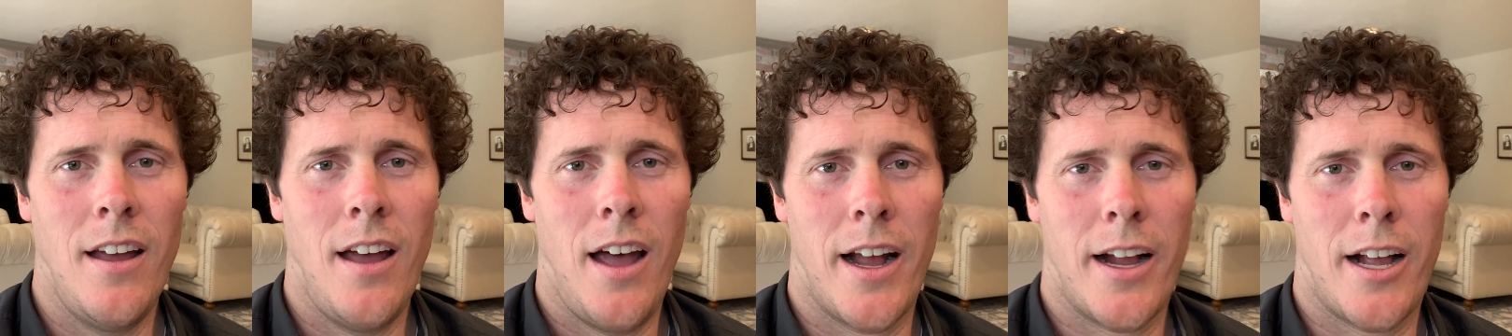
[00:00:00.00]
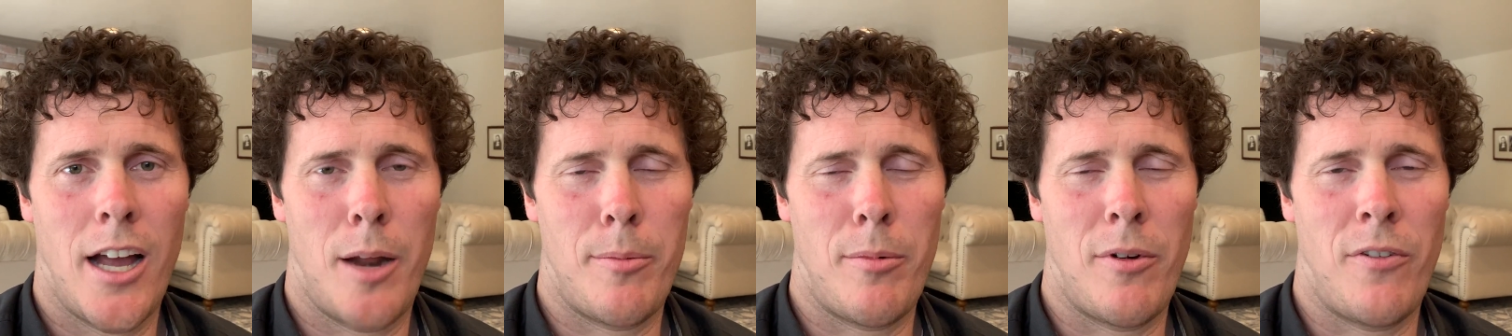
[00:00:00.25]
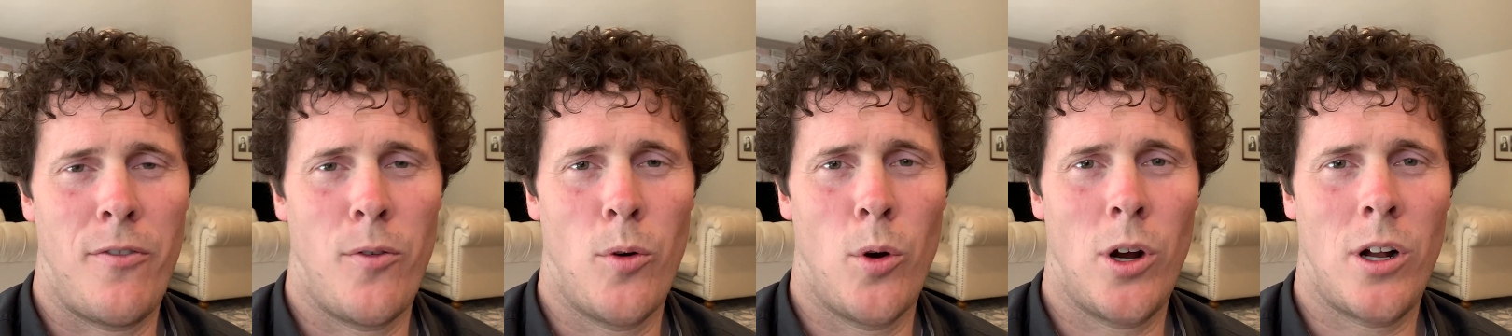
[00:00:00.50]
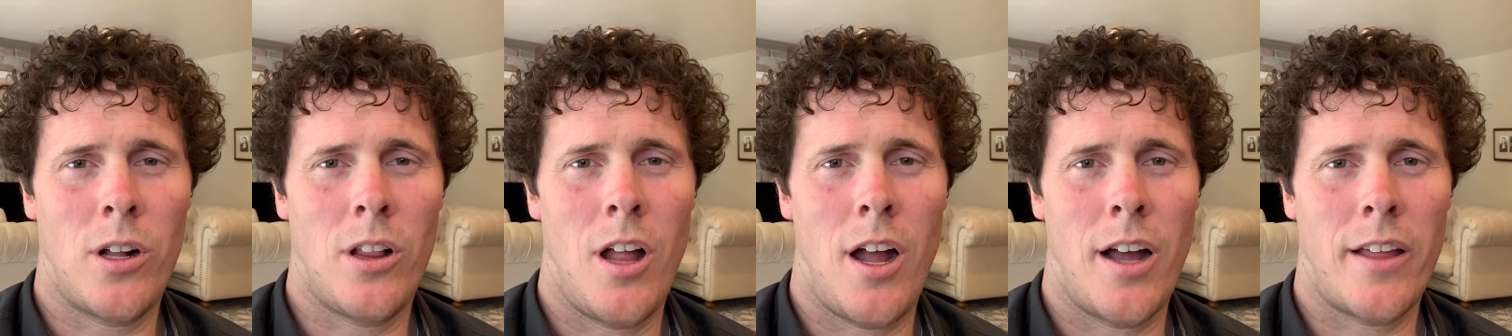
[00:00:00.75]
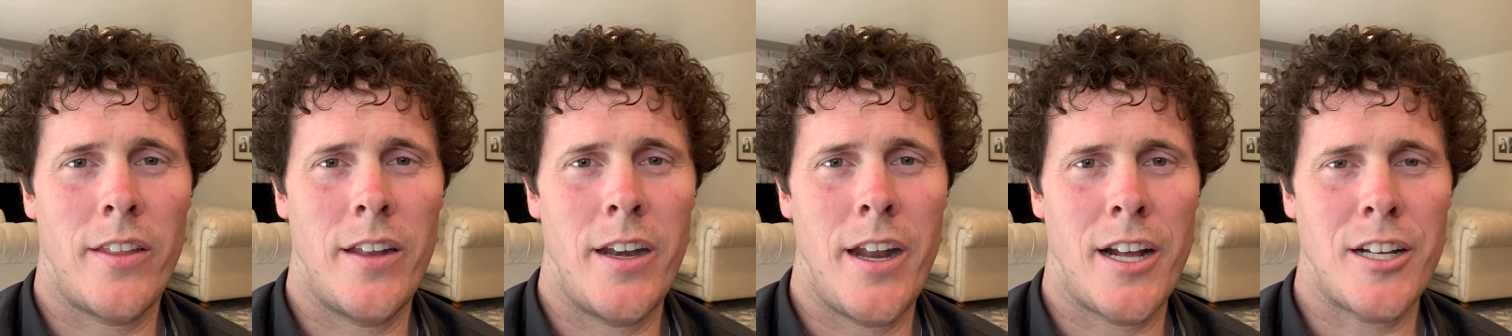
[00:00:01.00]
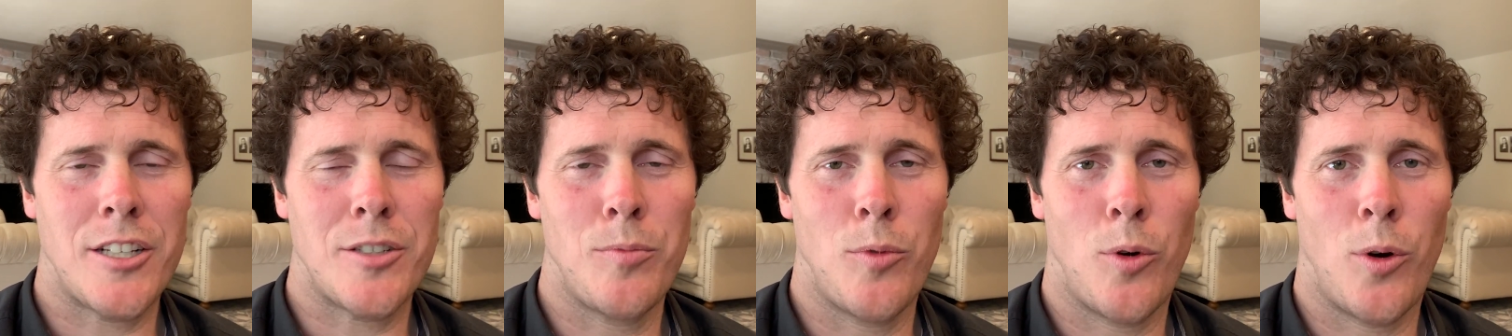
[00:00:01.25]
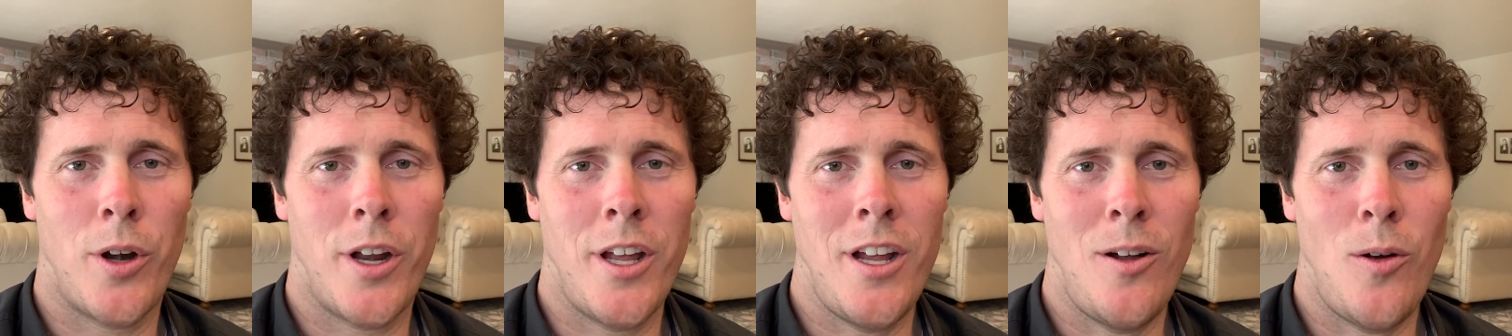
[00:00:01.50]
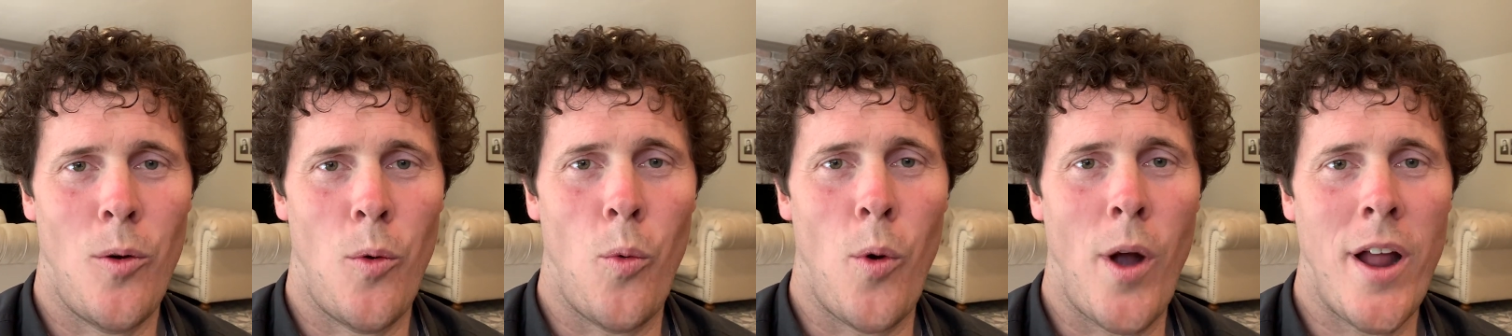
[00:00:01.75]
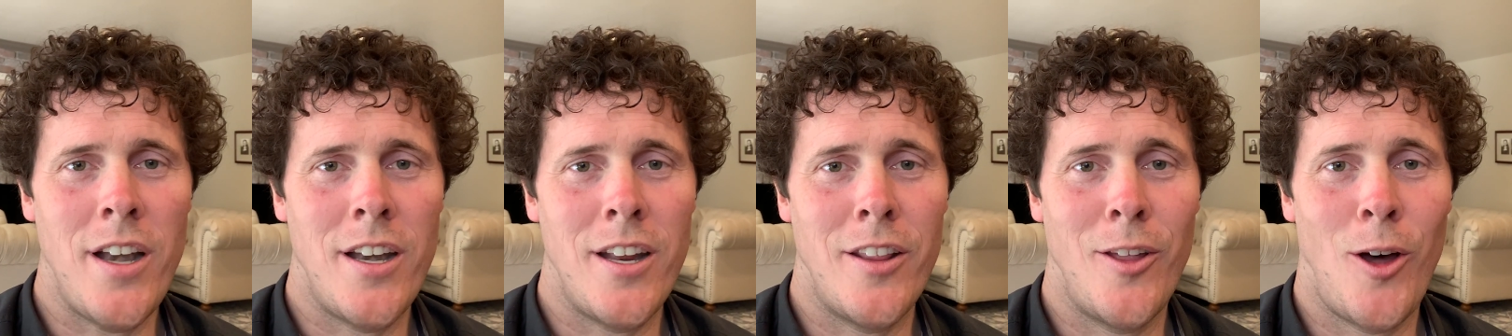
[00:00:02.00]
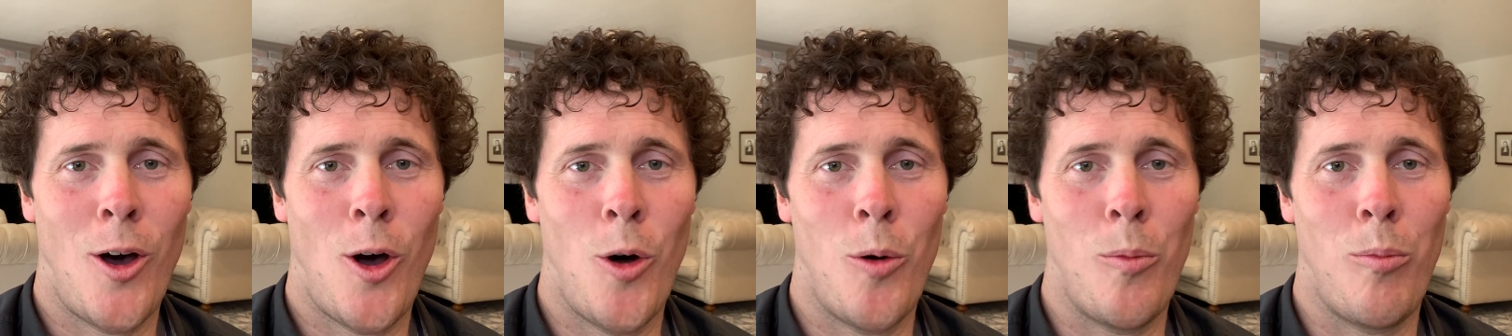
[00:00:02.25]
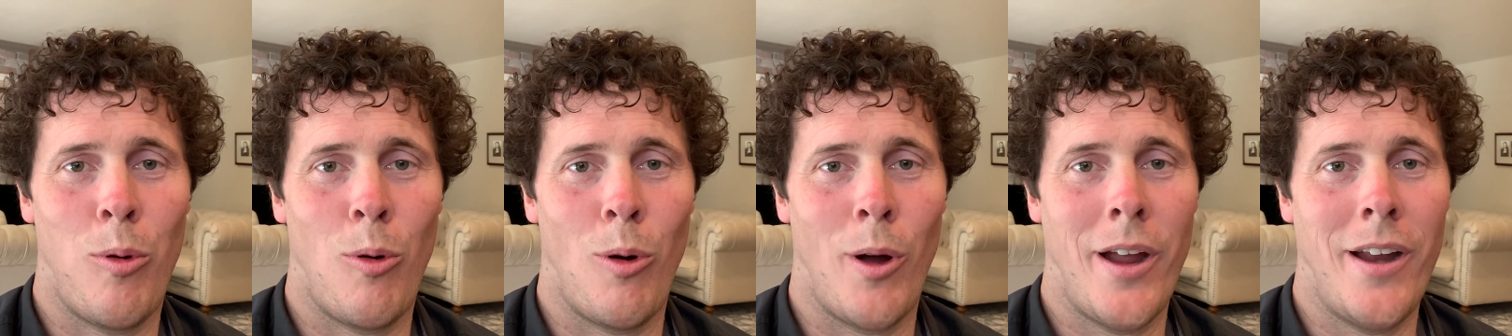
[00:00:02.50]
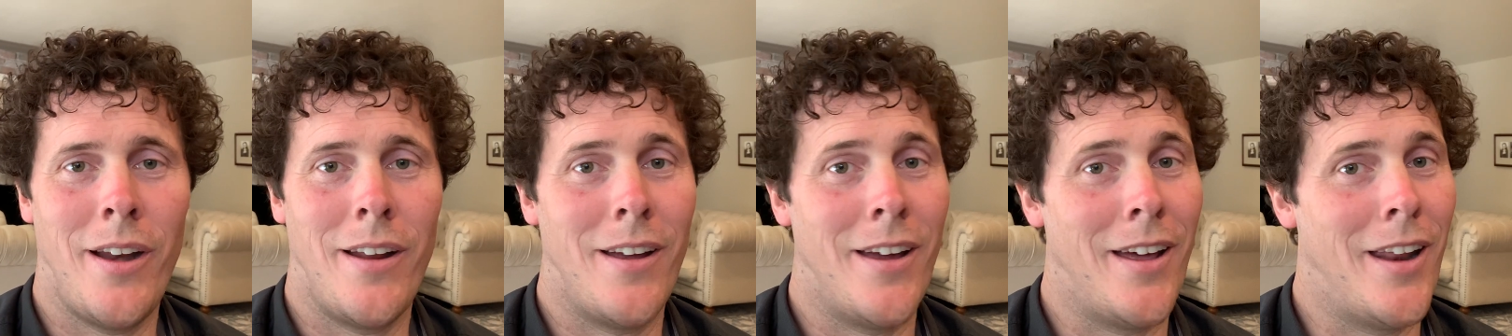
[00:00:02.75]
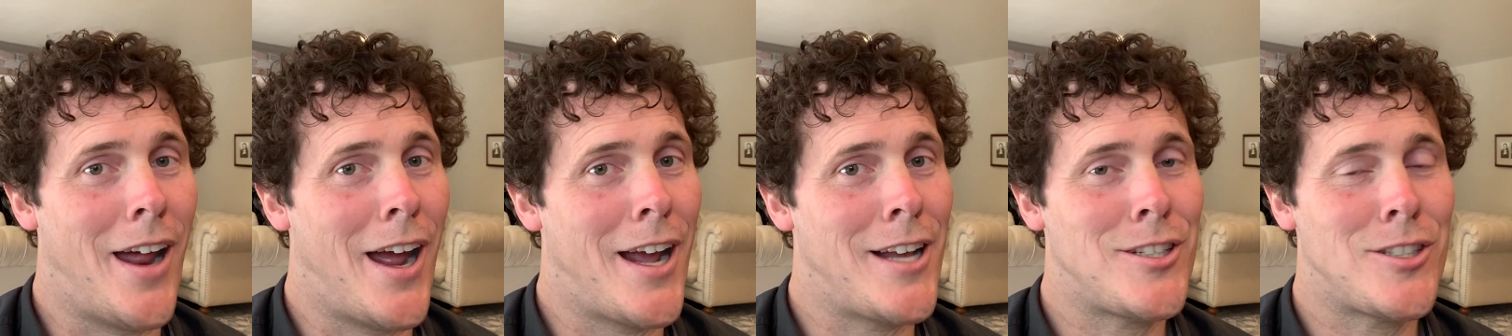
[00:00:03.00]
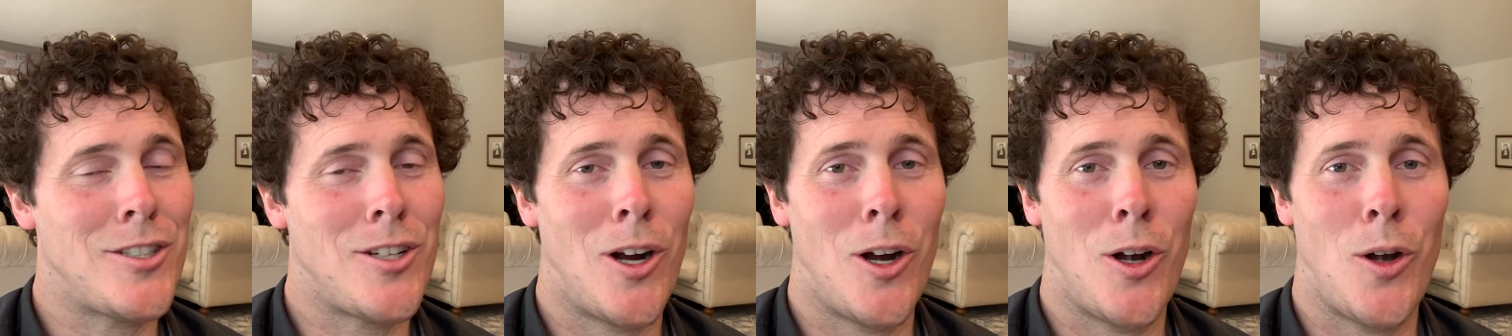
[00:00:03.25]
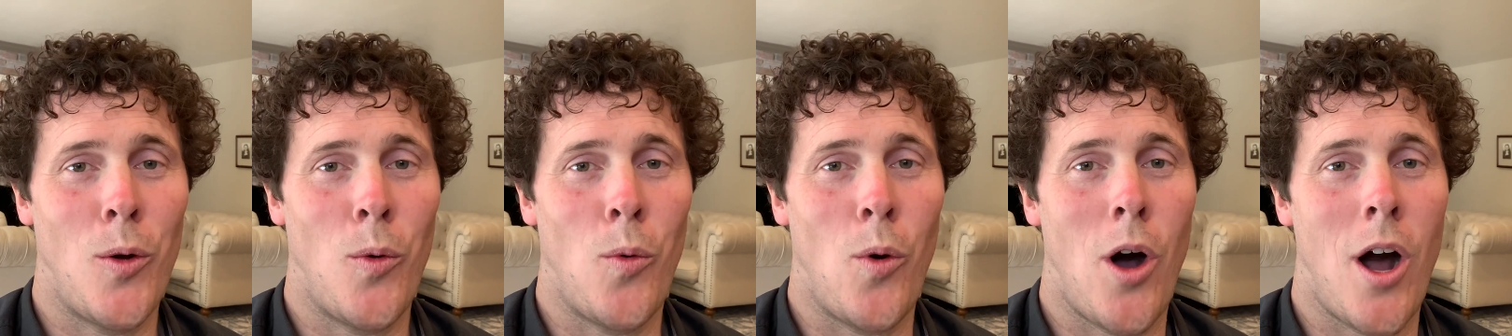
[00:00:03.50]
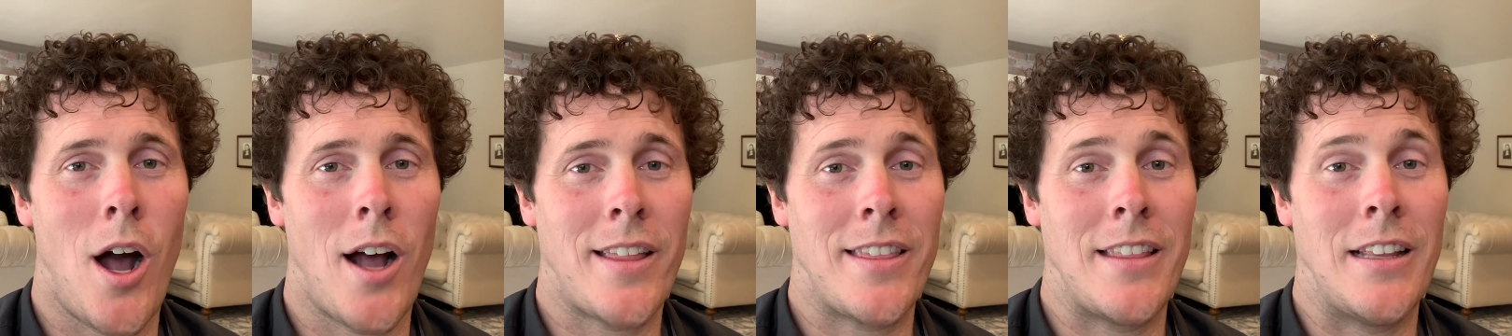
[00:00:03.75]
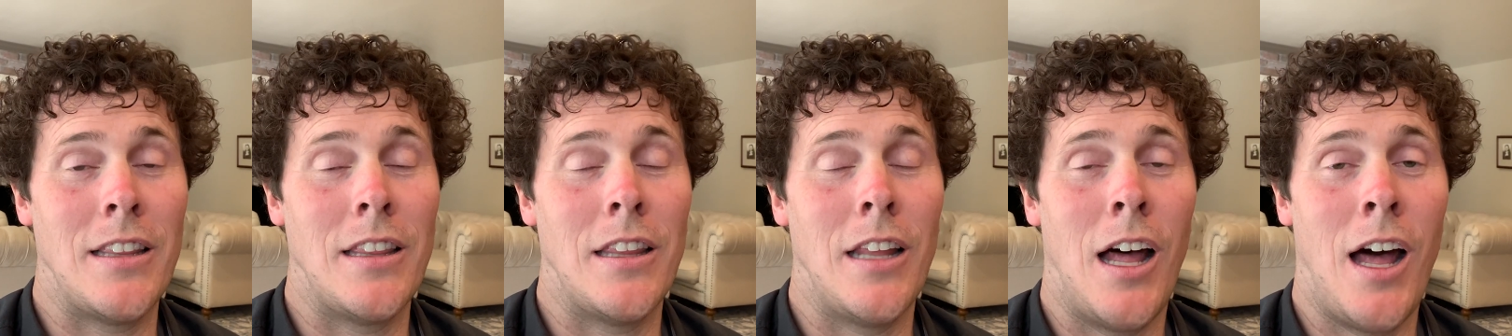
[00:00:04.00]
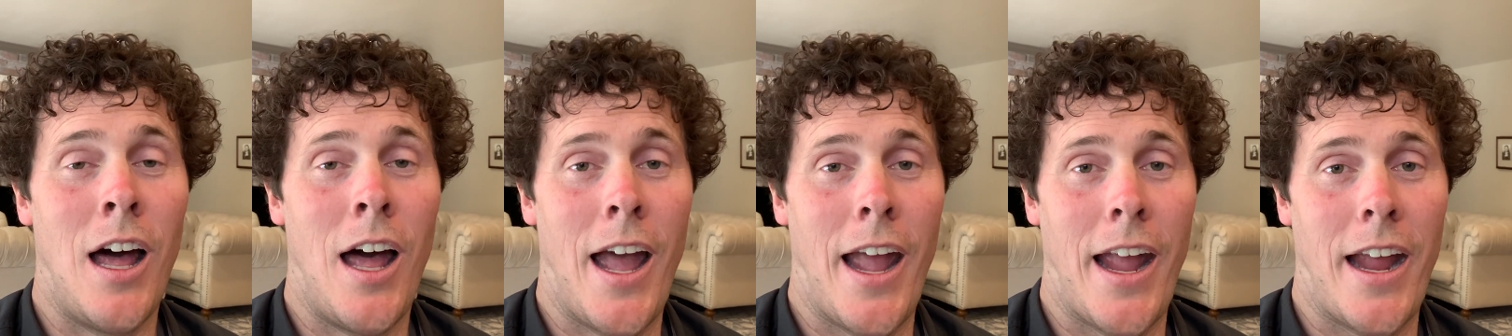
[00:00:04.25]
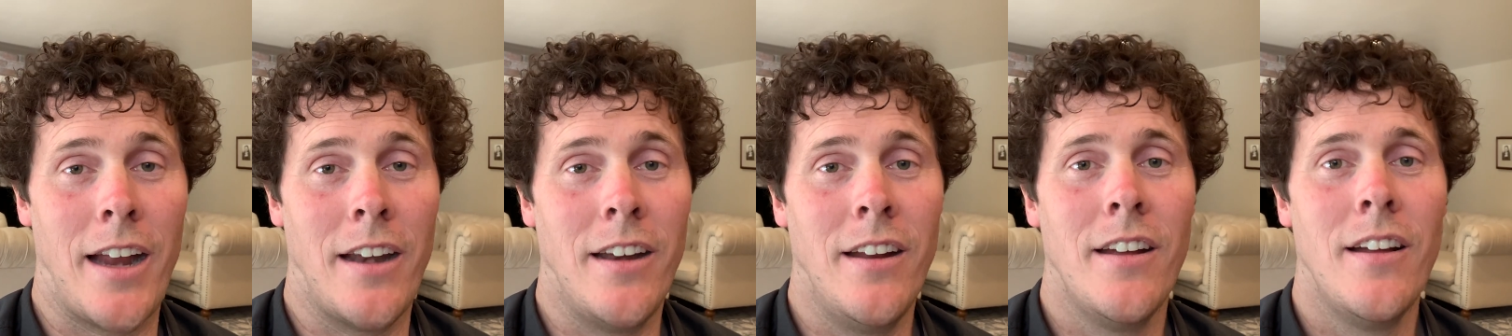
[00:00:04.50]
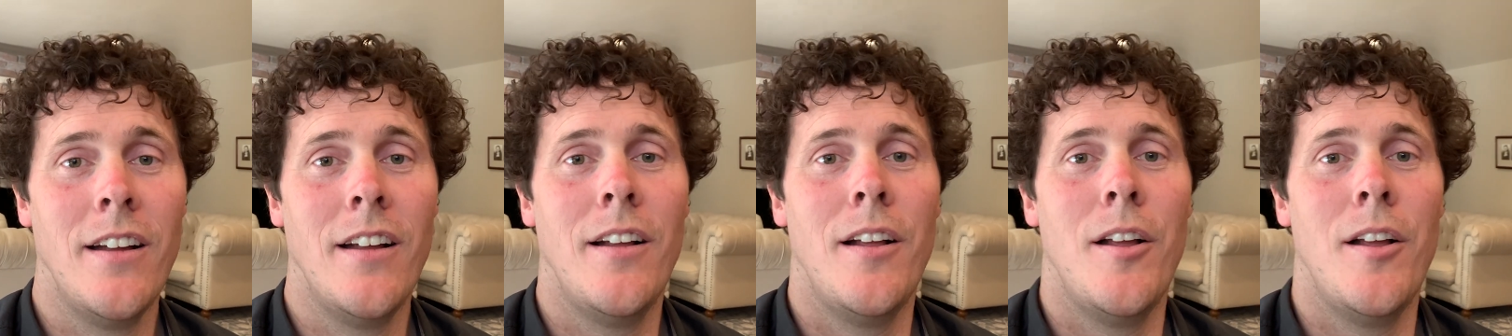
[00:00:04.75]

I got up at 4 o'clock the next morning, went to the home point, and I started to walk the line